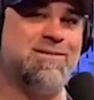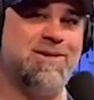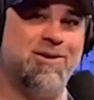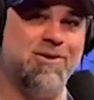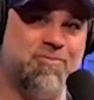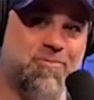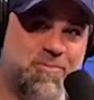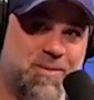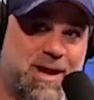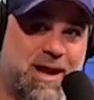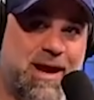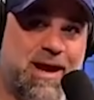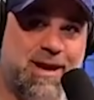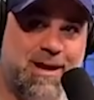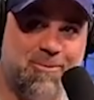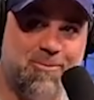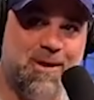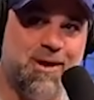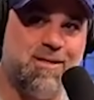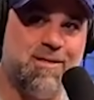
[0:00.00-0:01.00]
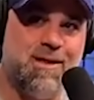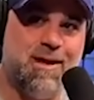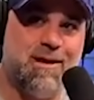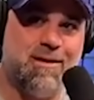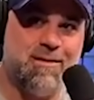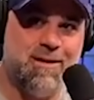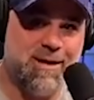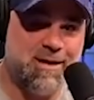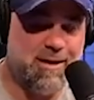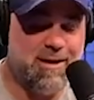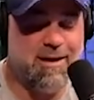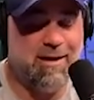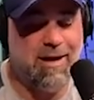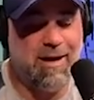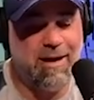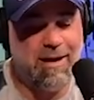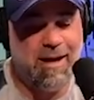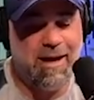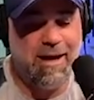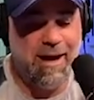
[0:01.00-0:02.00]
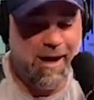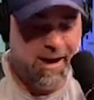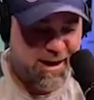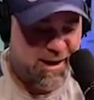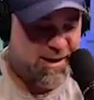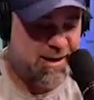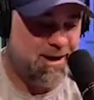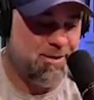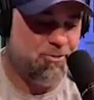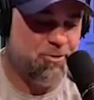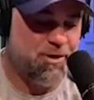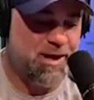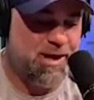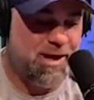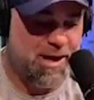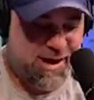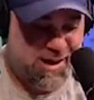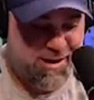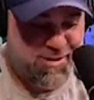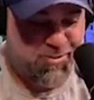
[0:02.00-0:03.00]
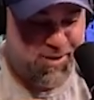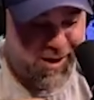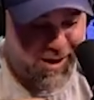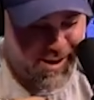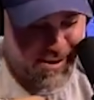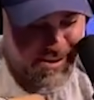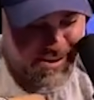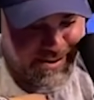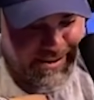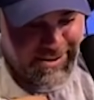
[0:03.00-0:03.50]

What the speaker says: hard for me to anyway that. I can't really anyway it.